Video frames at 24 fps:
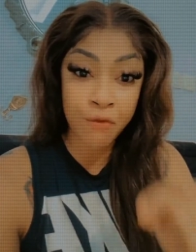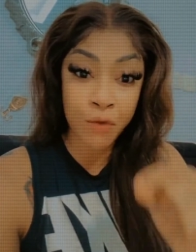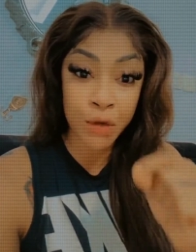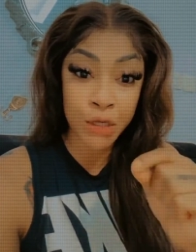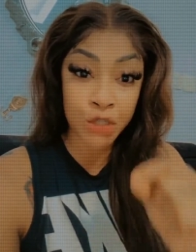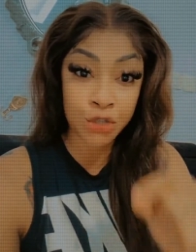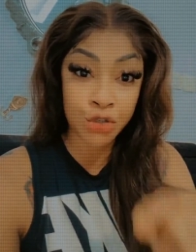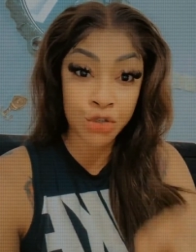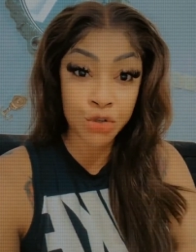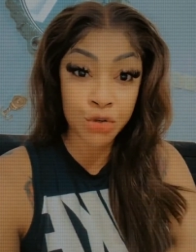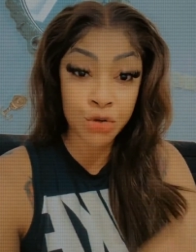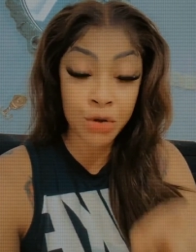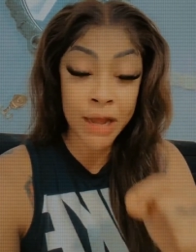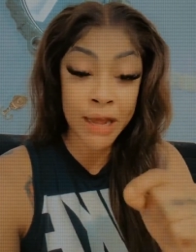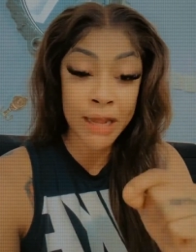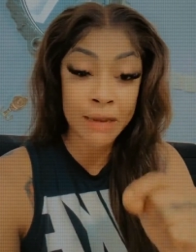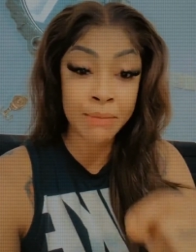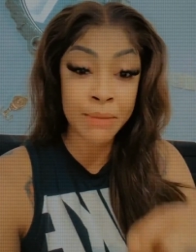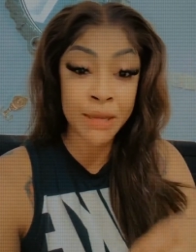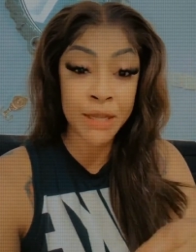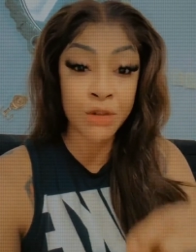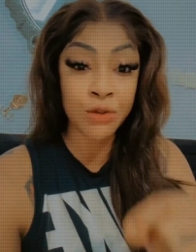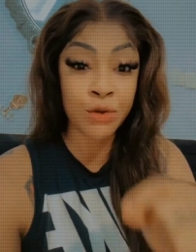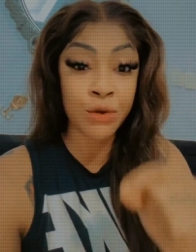which you
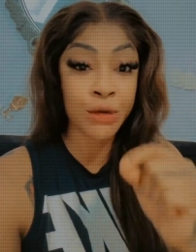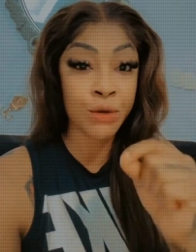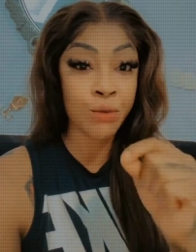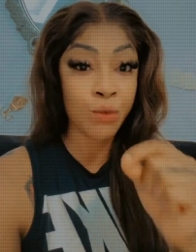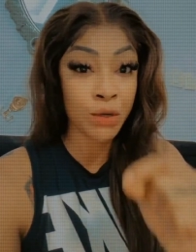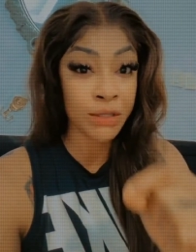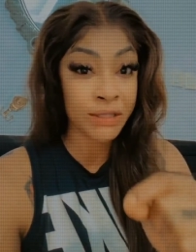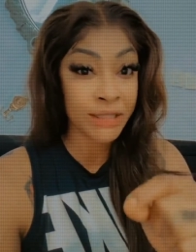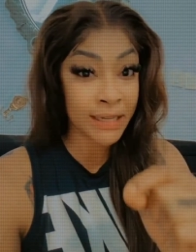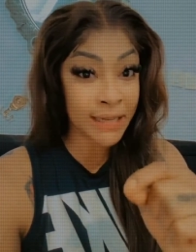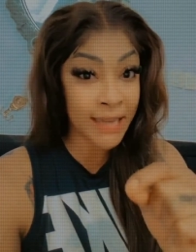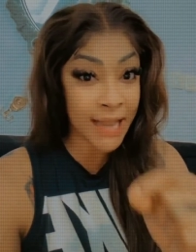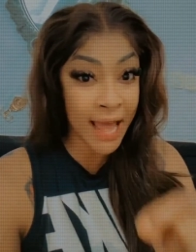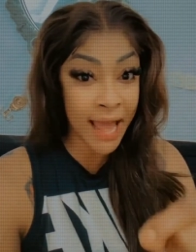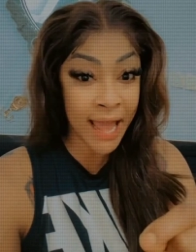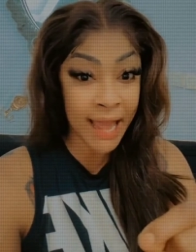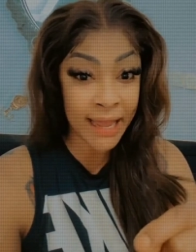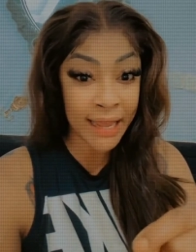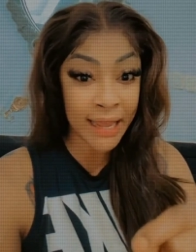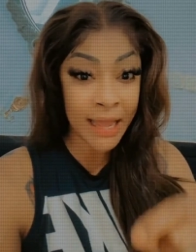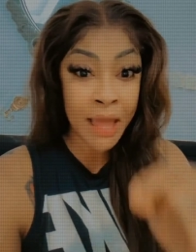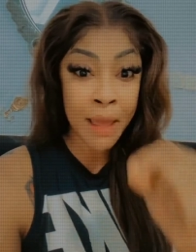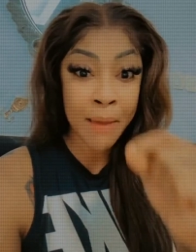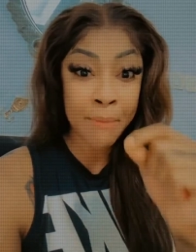and me know it was a
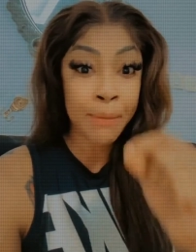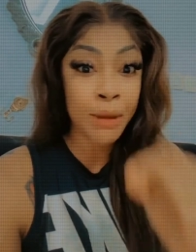lie